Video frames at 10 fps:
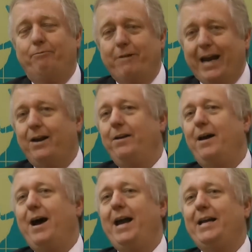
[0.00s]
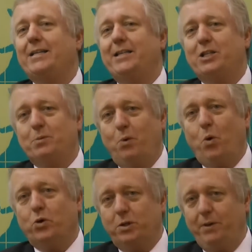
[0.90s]
recognize the
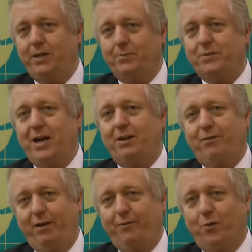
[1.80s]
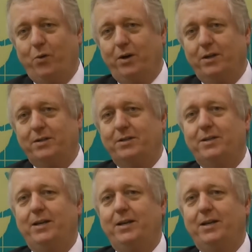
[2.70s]
small to medium-sized freight forwarders.